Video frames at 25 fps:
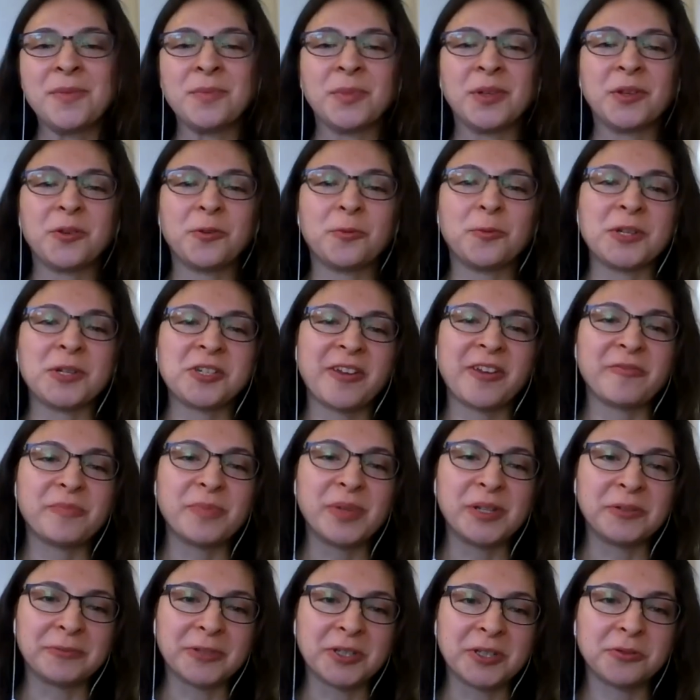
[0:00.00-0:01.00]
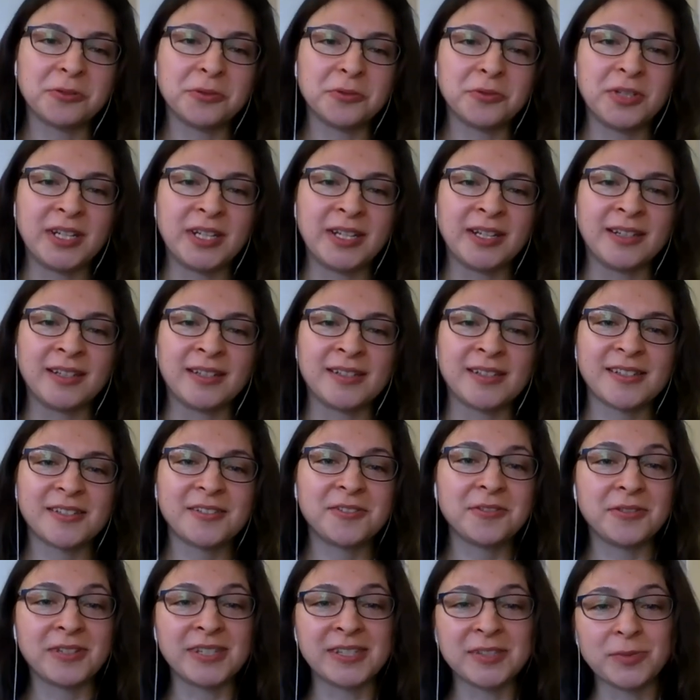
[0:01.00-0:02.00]
which have been recruiting
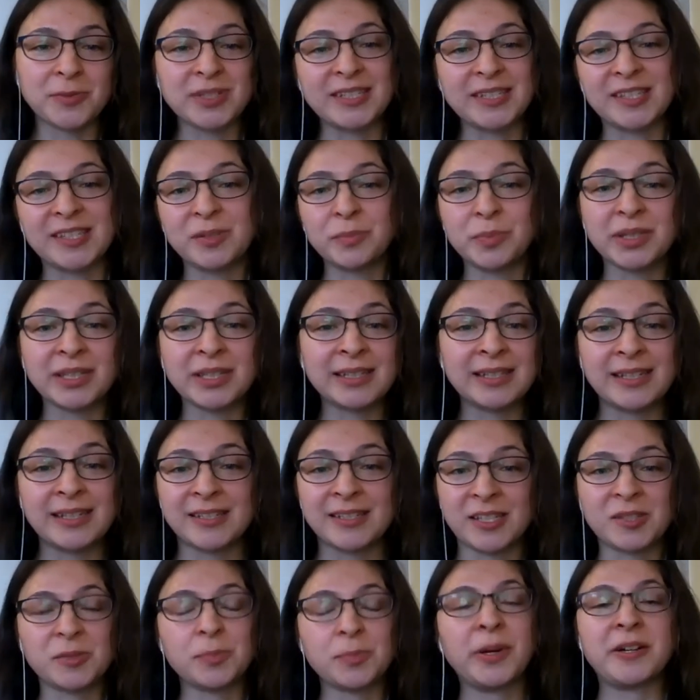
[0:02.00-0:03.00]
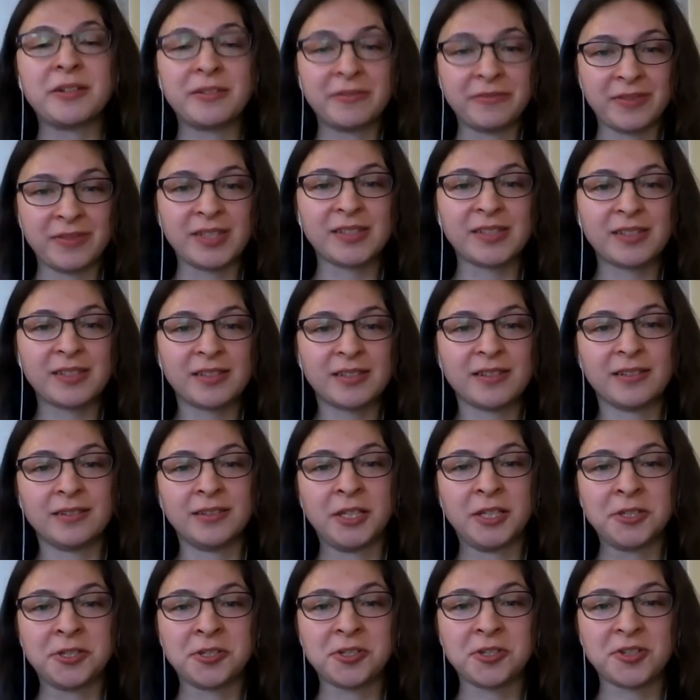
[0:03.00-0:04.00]
students with disabilities as part of this
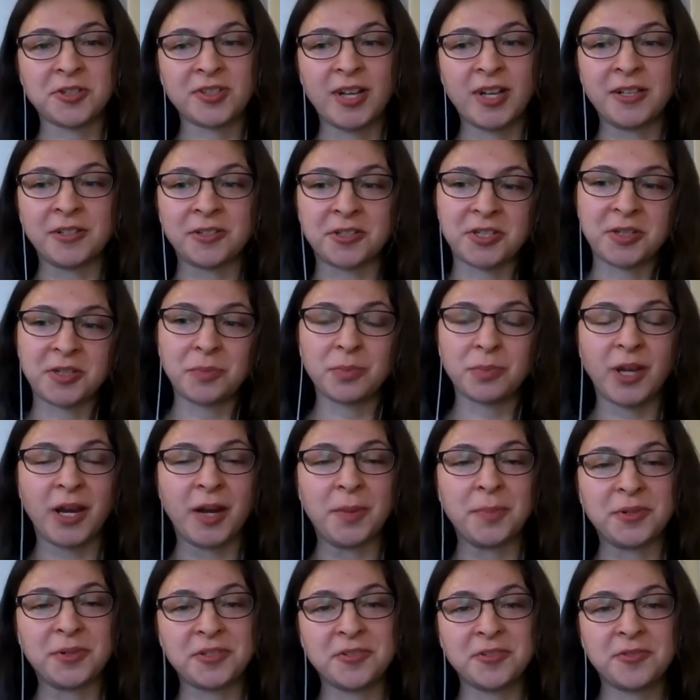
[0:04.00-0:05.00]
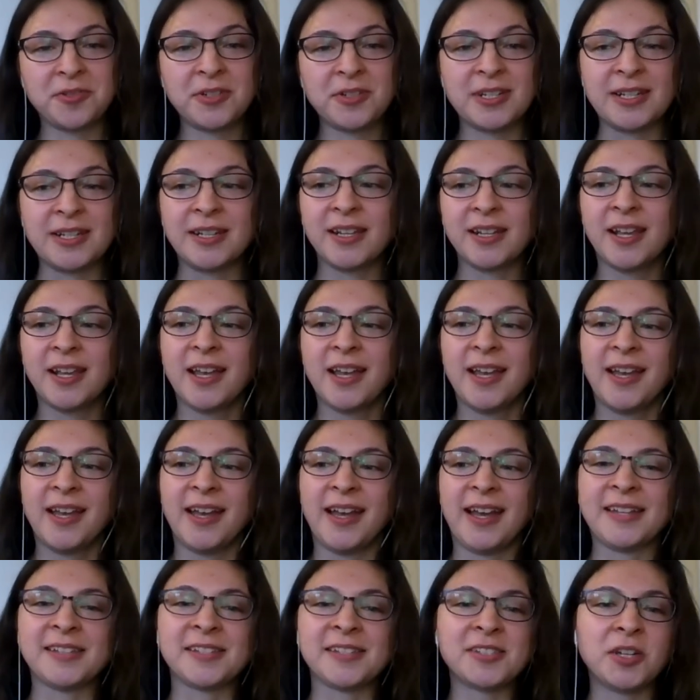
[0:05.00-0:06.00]
larger scholarship opportunity.
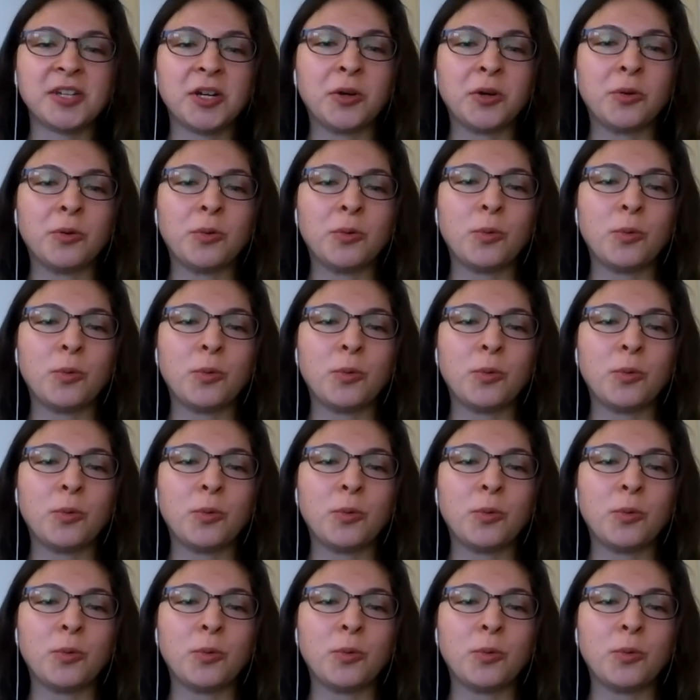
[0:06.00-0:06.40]
And so